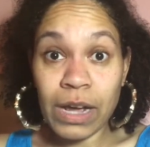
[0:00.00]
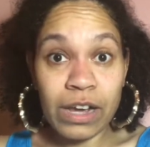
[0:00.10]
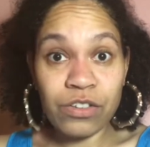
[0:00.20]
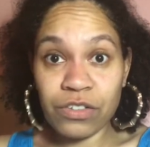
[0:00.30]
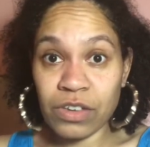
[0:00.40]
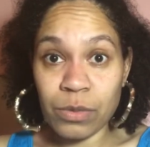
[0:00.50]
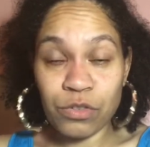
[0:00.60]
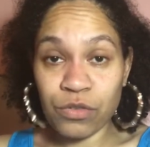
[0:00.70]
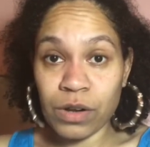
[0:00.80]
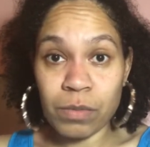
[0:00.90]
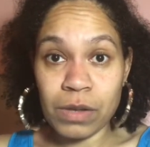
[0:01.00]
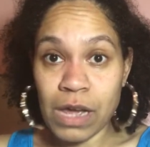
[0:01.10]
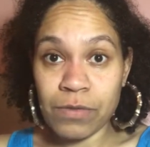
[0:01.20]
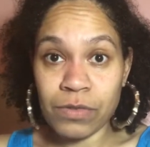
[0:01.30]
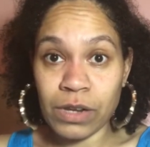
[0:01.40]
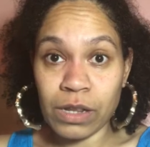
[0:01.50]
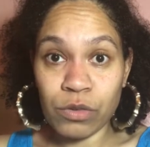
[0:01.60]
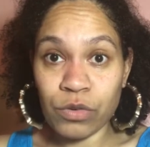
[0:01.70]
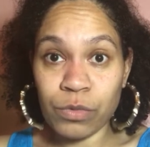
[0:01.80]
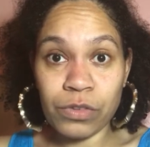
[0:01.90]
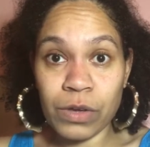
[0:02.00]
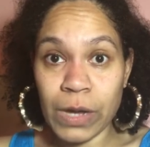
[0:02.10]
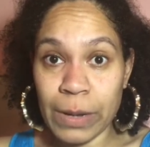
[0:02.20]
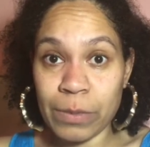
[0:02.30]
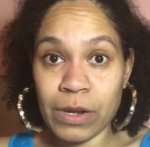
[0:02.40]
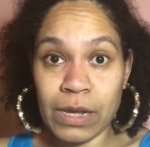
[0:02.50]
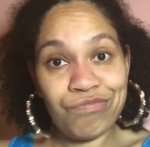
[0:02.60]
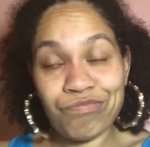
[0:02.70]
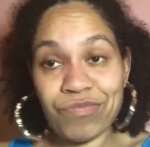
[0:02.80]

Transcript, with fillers: Like, I just kept straight up laughing. I thought it was a comedy.